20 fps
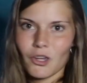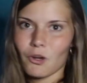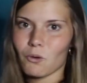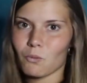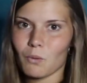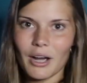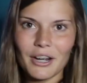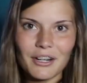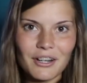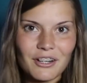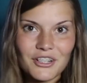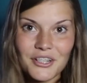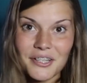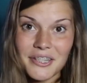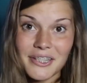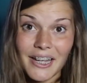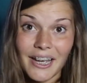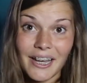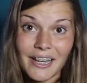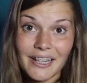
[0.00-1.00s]
why not
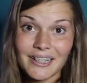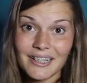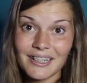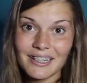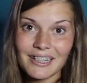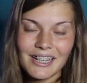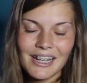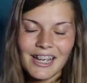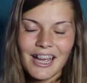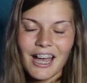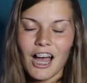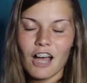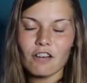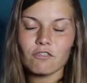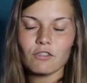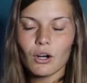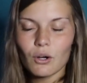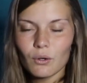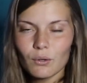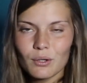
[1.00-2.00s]
just cut it?
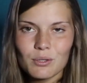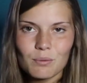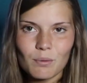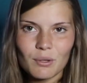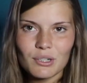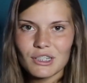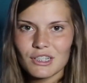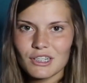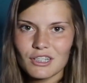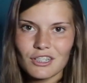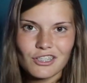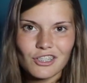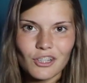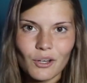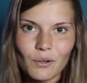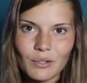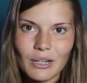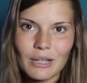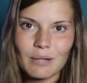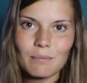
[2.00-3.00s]
I've always wanted to
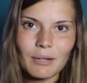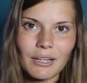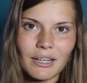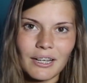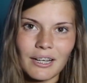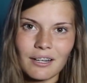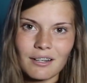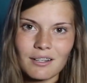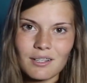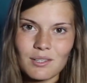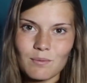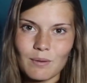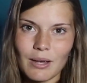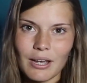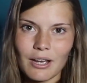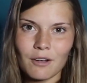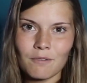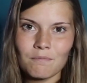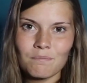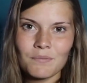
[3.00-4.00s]
donate my hair as
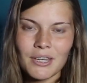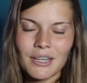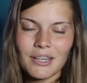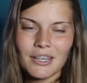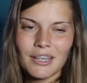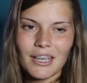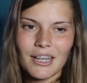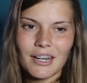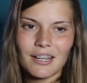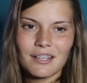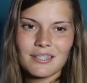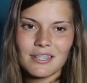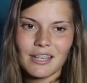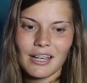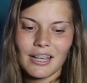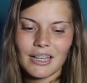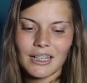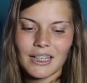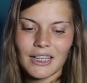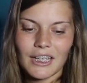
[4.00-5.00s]
well. And I was
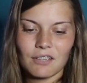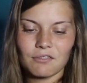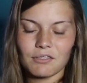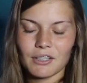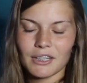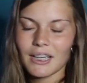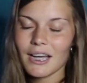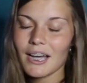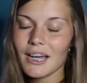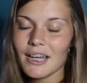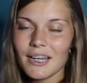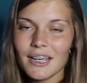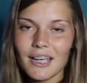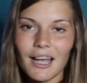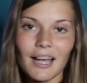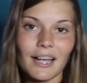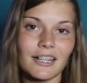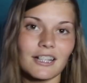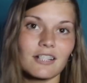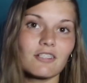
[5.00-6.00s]
like, if I cut
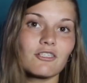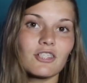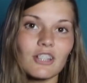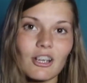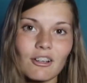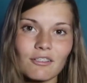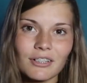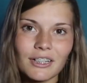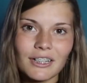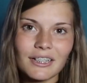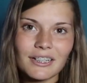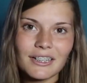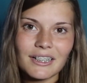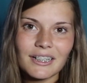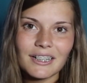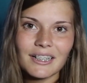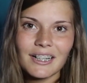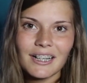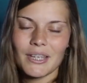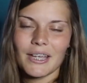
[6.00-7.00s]
it, I can donate
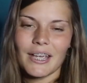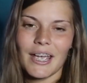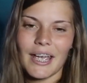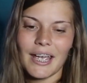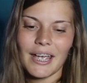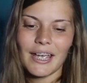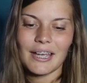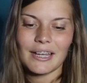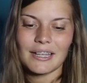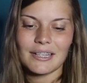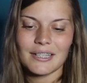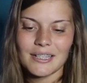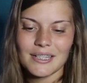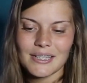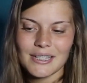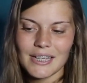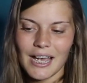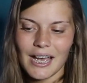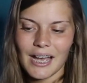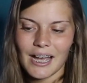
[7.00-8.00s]
it. And
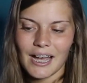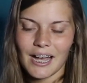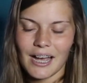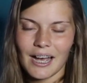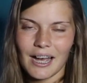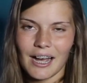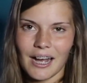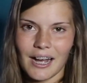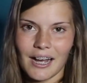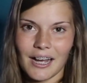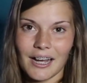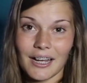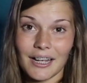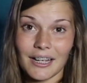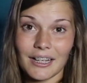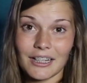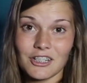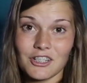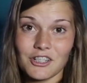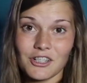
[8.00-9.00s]

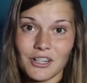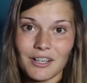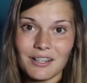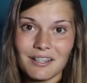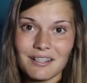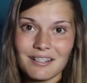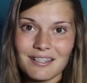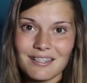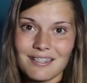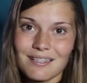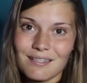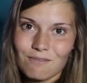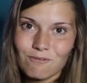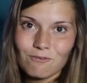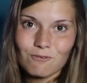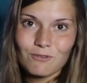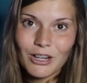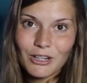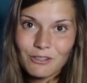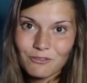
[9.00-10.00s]
I
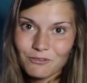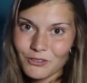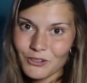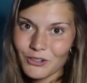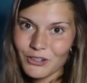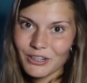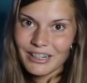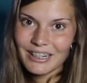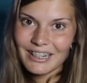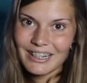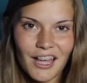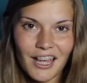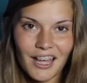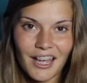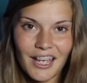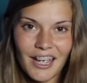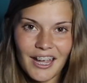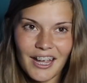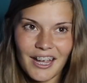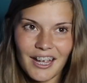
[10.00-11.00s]
just went for it.
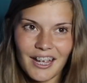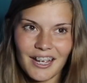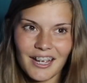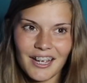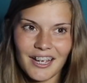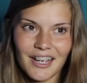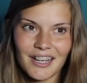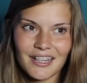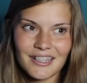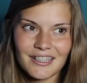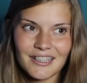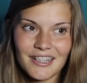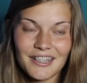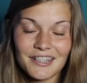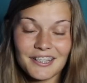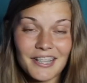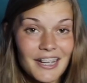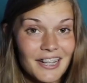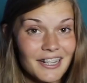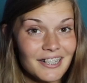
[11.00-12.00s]
And
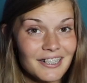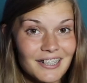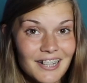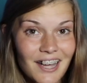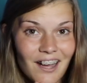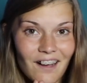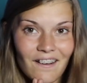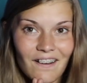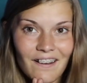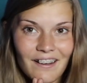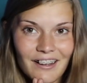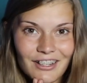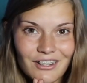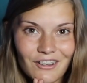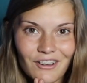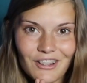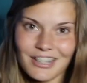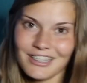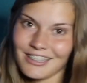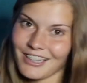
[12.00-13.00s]
then I
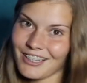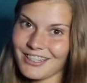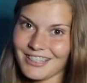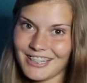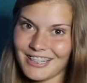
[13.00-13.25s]
got another